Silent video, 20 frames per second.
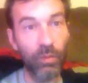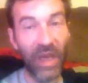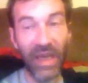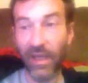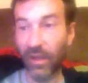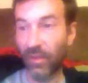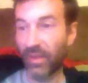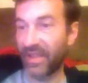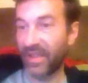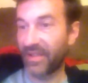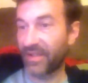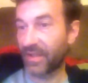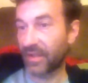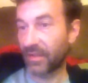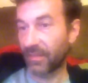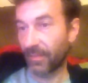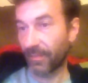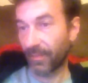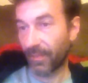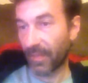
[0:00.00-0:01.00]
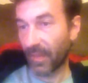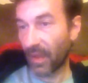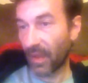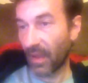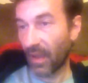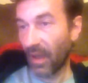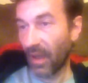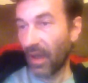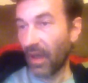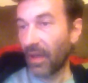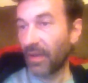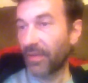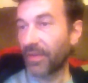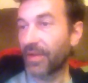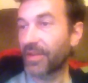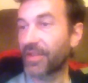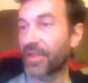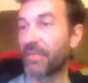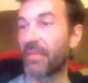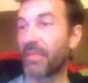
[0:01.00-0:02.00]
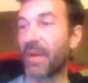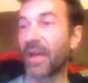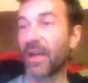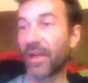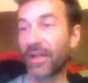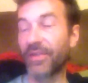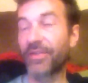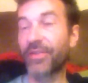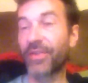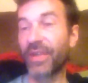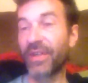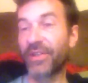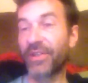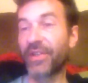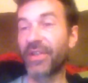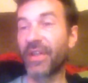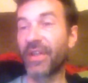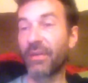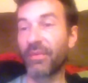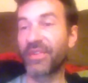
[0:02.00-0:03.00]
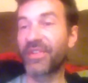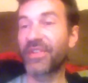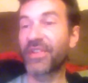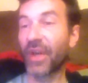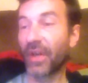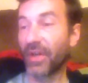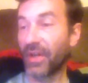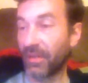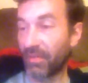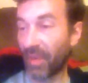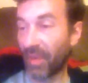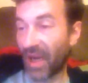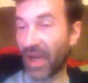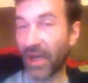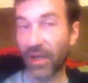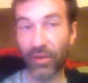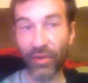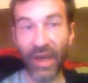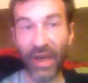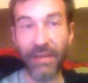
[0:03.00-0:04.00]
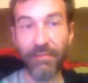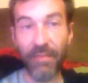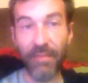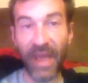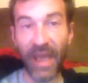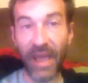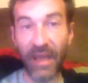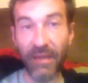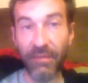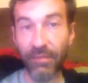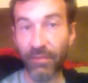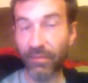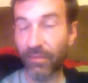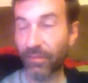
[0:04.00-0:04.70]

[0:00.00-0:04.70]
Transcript: Eloisa. There's an American tradition that was started by a great man.